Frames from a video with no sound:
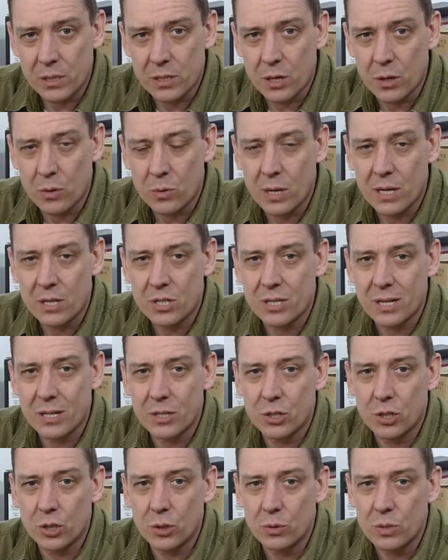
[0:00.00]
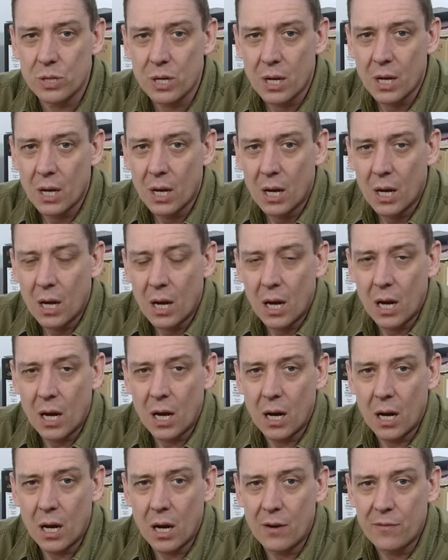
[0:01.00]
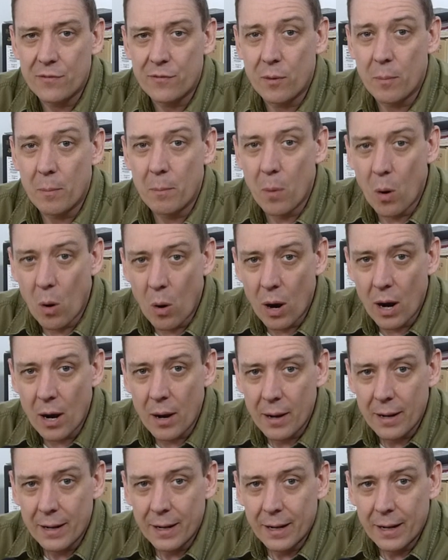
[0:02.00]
so stay tuned for more.